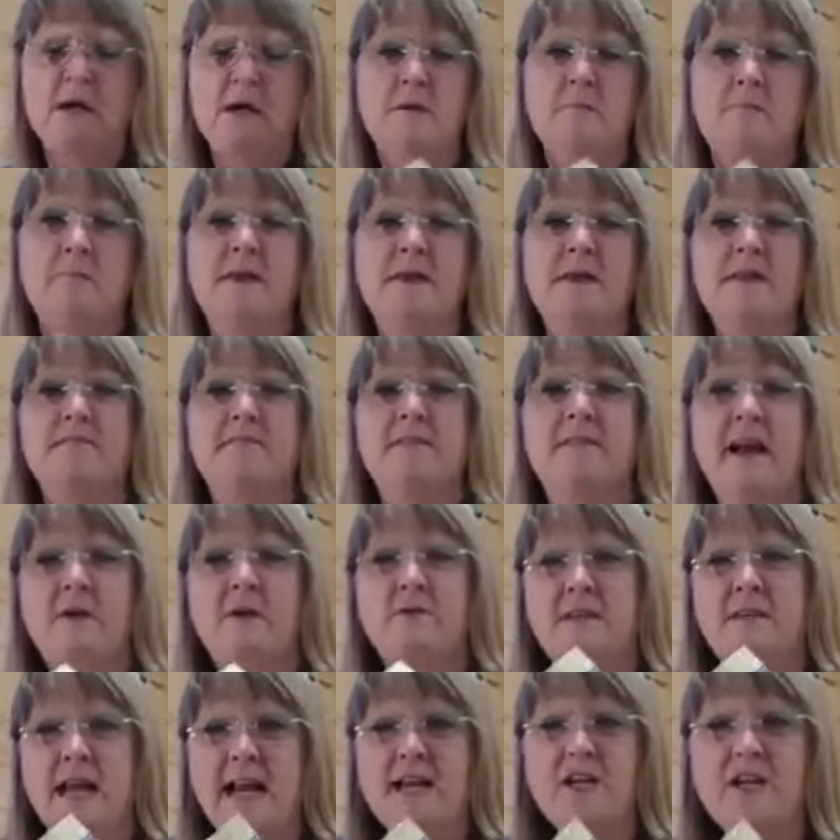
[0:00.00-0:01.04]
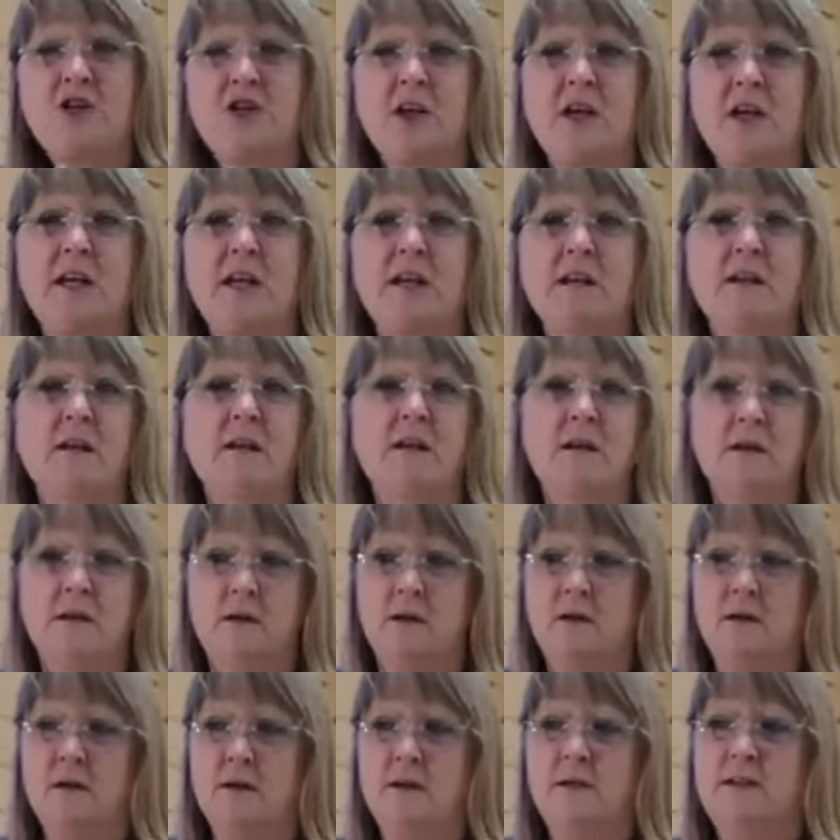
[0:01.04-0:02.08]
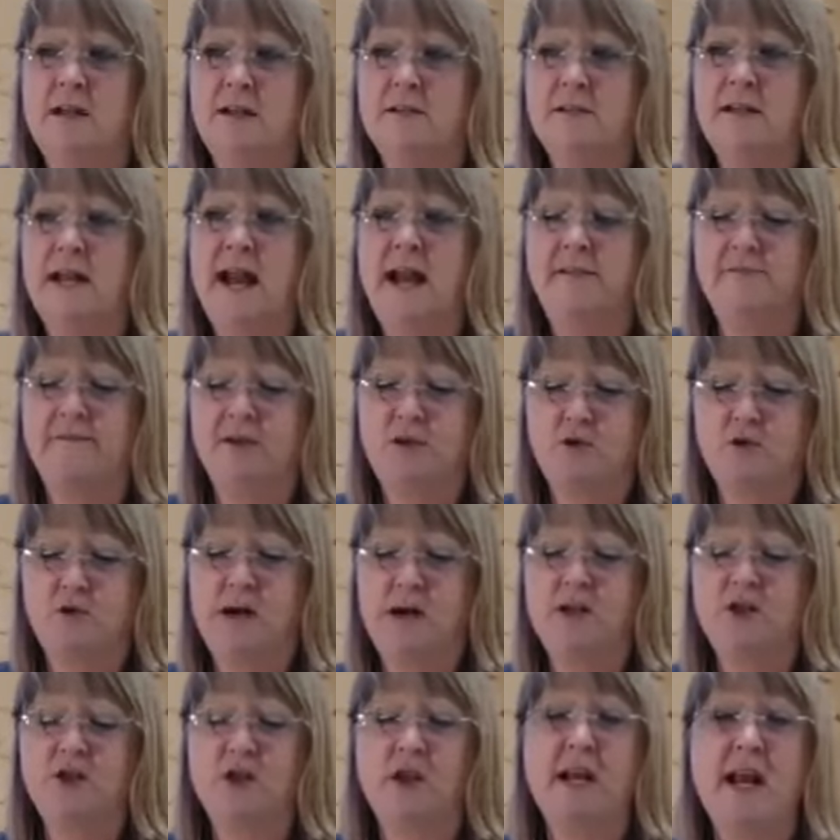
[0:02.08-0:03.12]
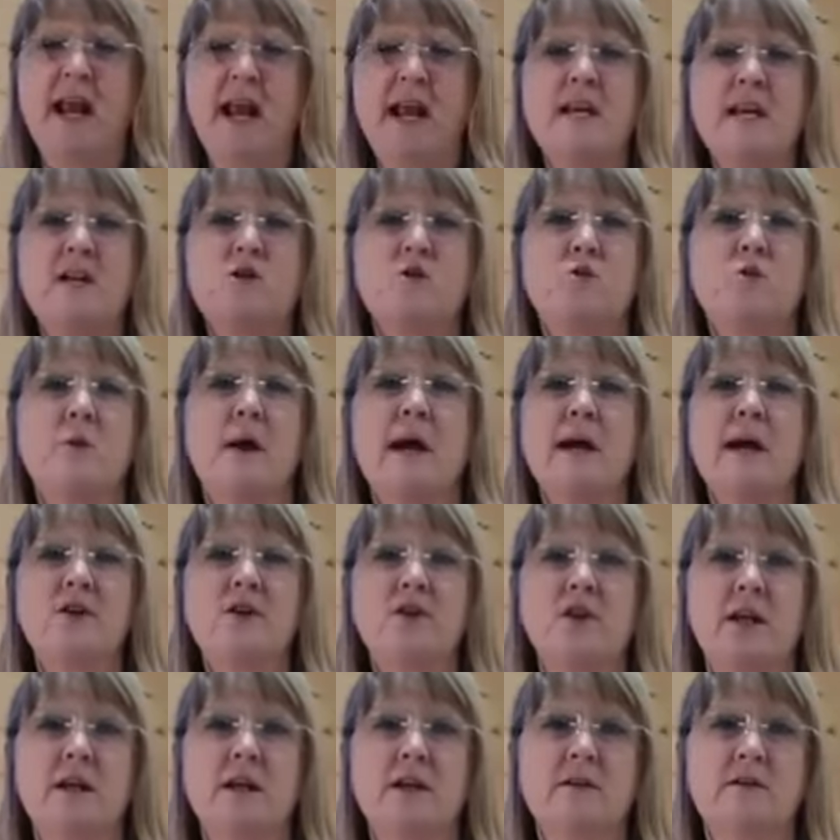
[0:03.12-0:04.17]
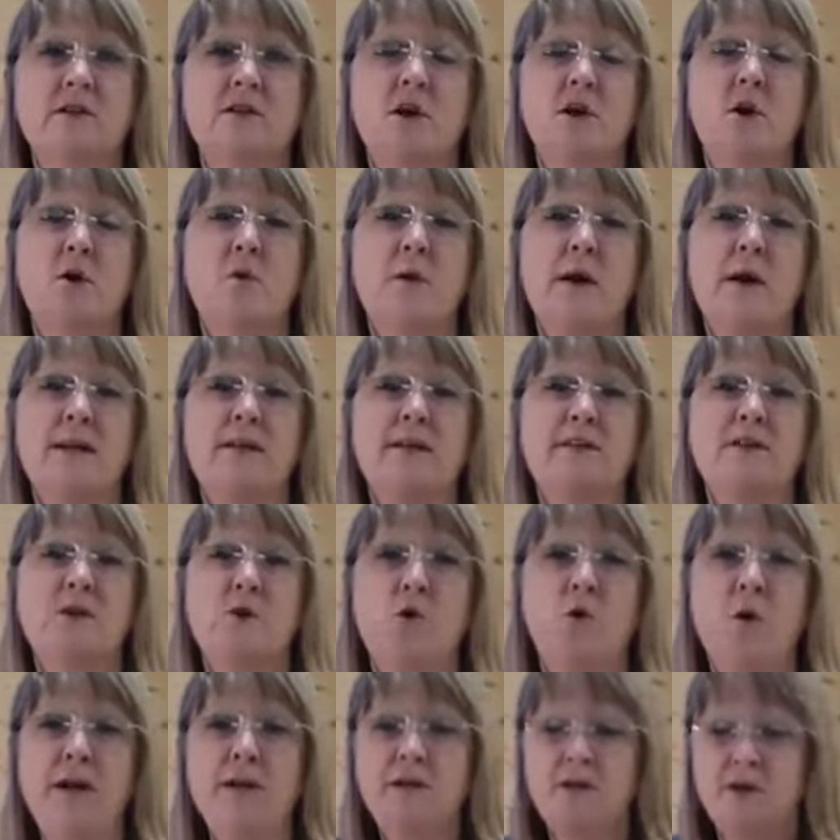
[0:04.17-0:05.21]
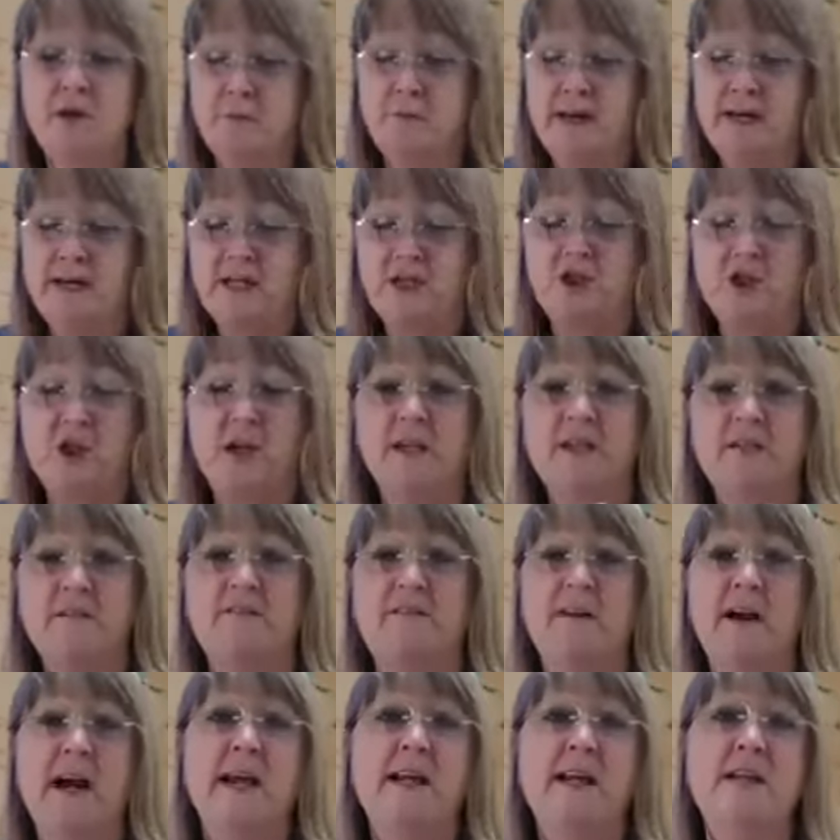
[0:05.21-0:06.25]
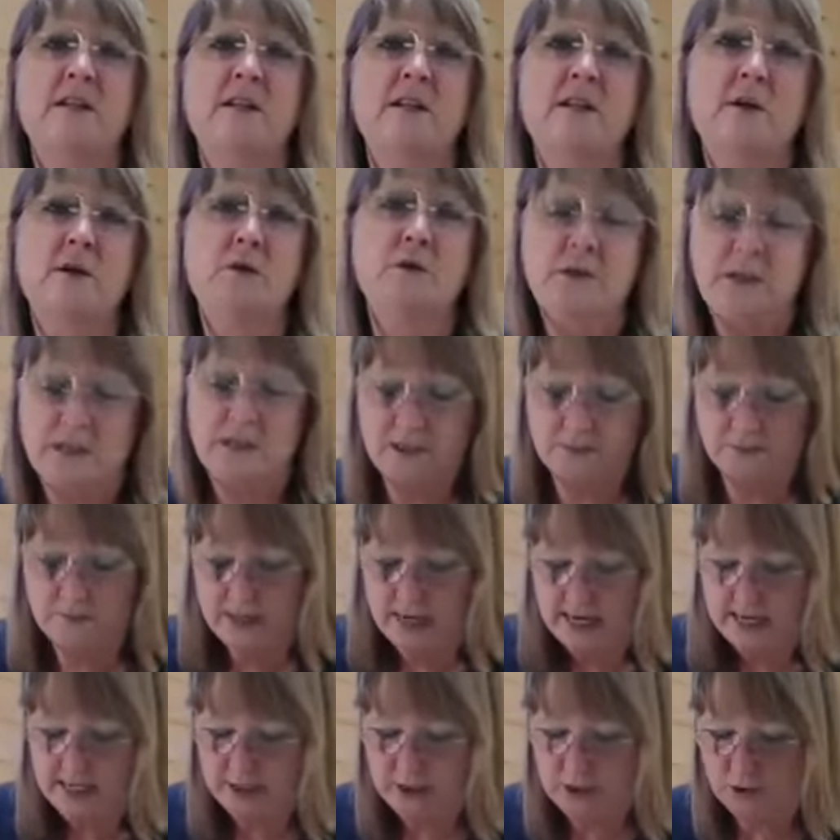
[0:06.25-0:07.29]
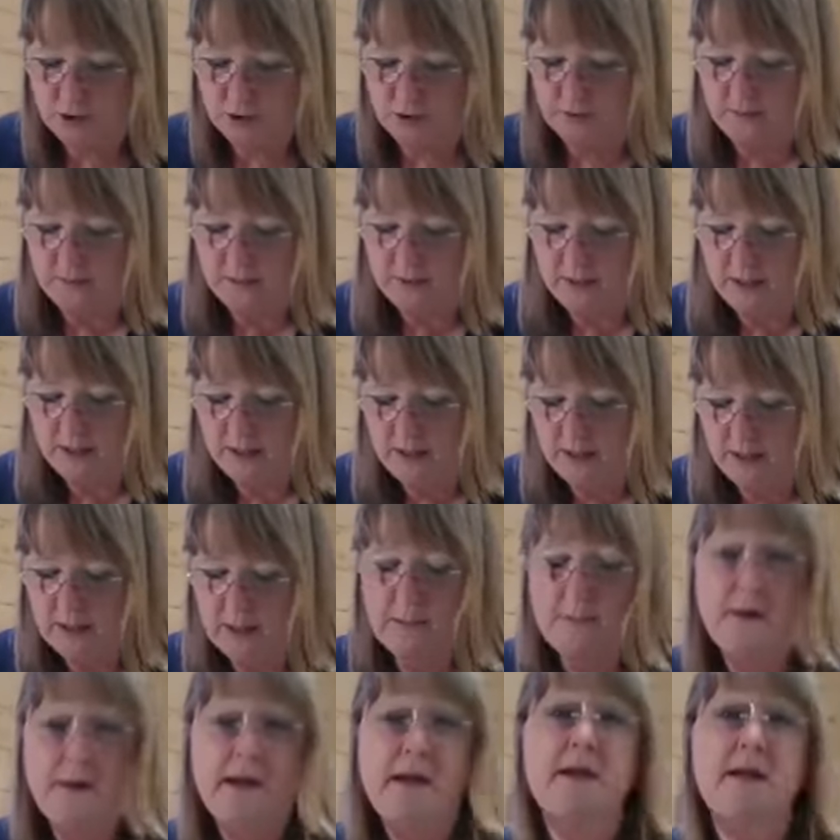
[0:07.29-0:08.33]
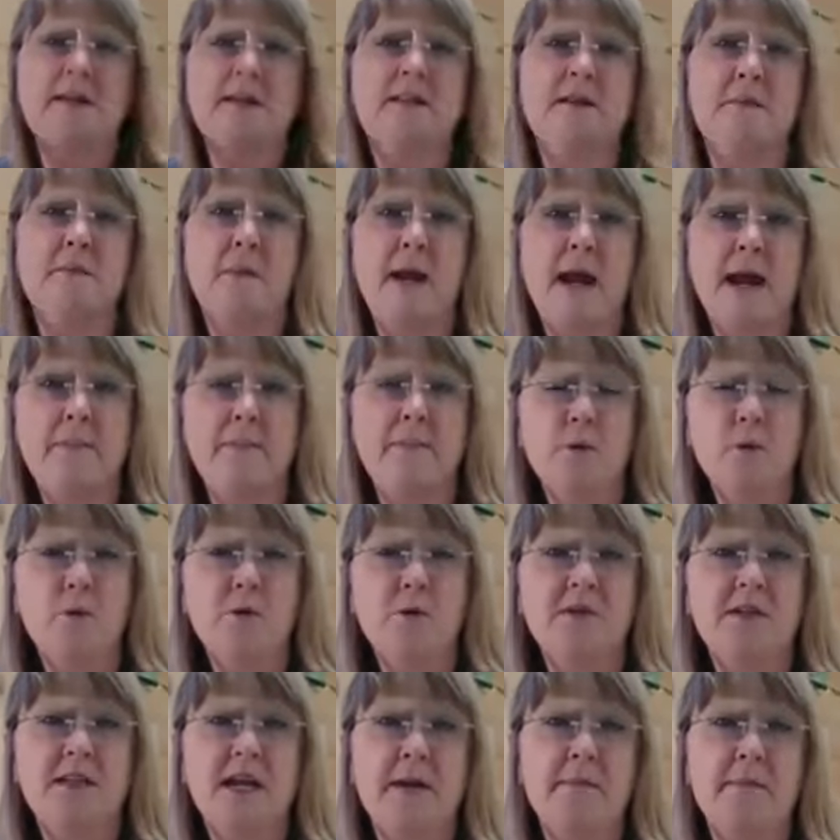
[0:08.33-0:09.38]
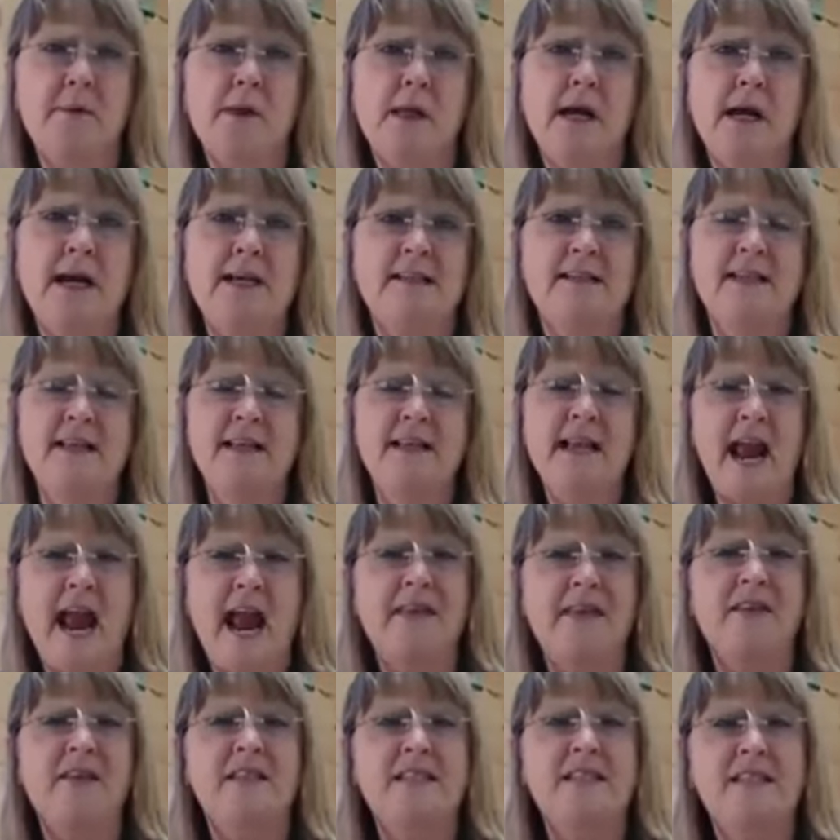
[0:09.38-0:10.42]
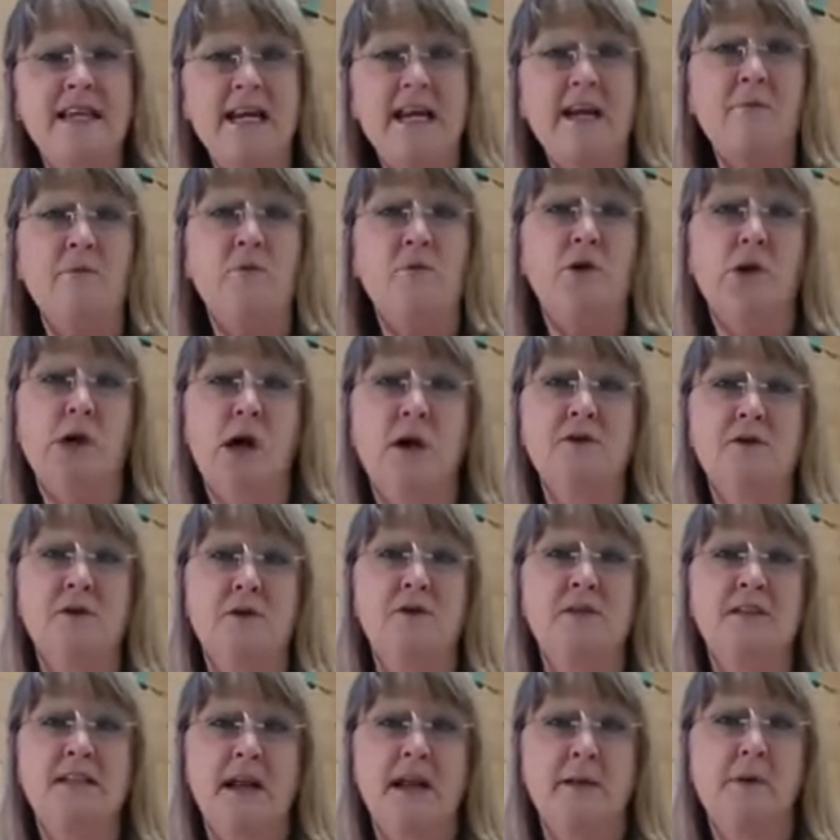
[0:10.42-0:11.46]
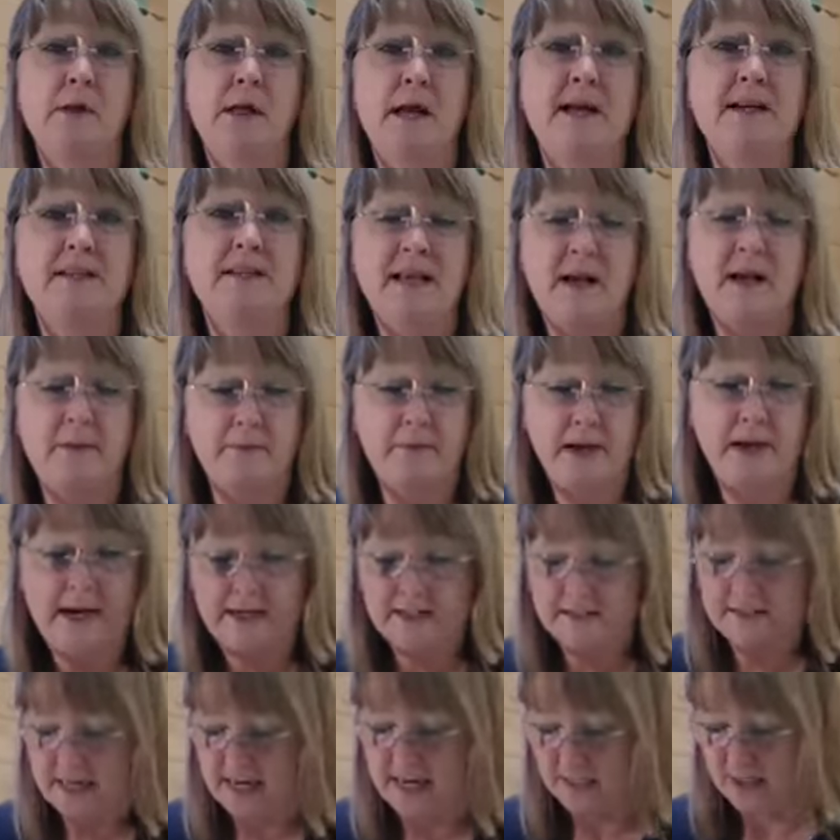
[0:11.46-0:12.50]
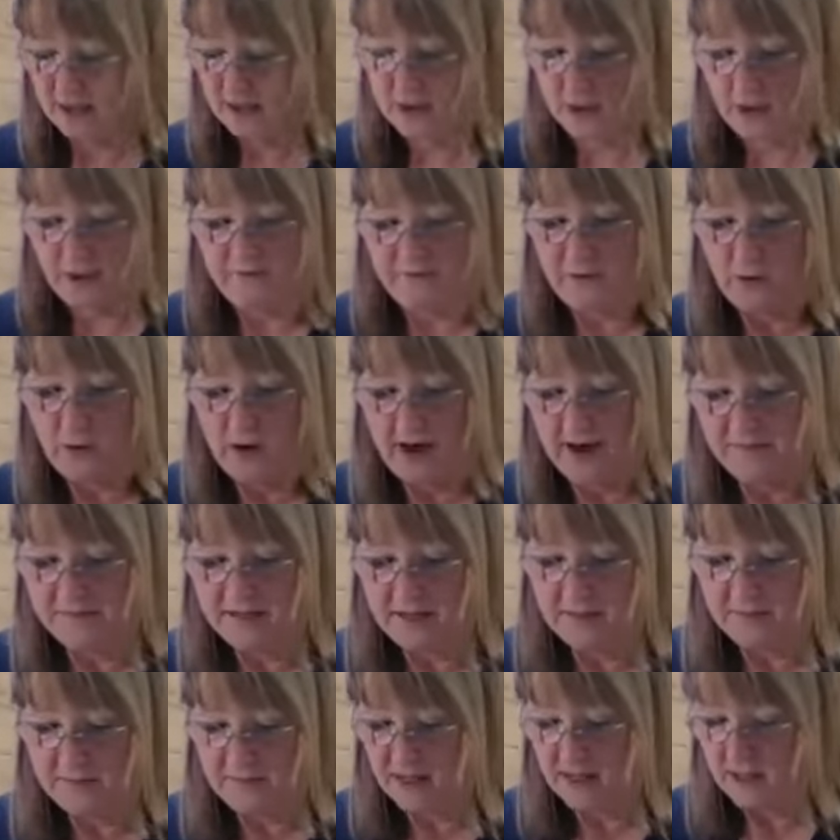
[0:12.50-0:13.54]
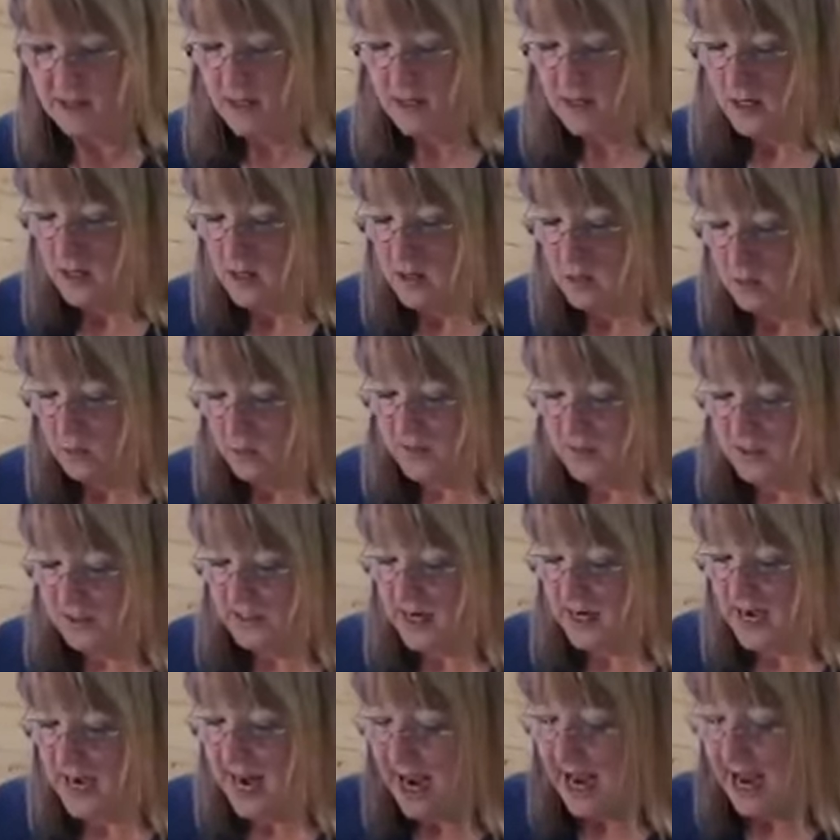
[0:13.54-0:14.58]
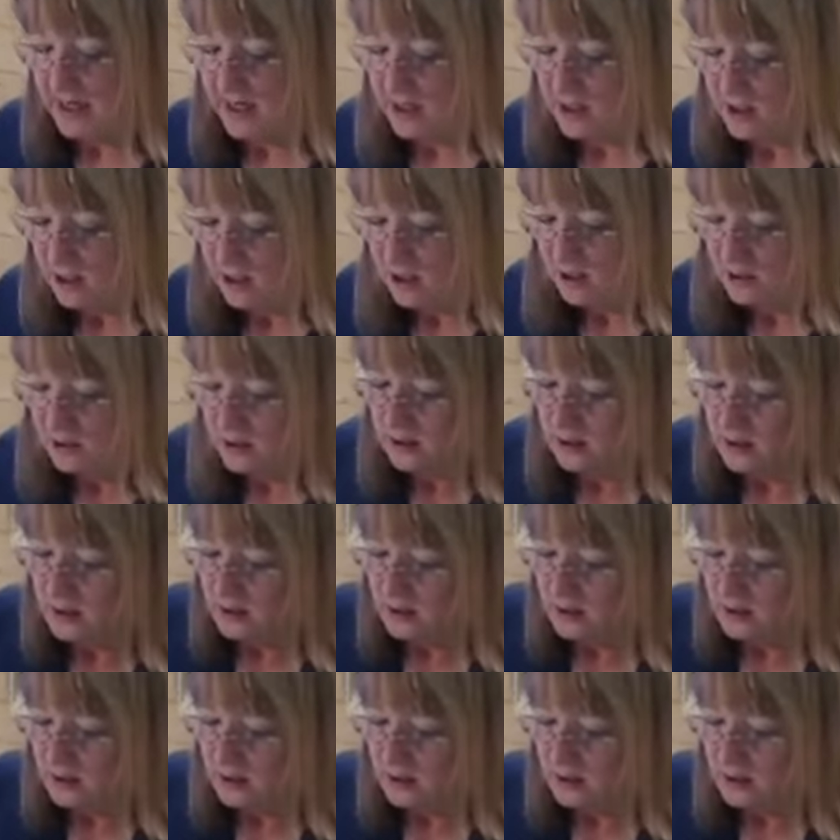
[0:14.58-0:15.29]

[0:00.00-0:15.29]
but the foundation doesn't have stretch in any direction. So it's going to be just fine to use this bias strip because the paper will stabilize it and the seam will also stabilize that bias edge. So if you have something with a diagonal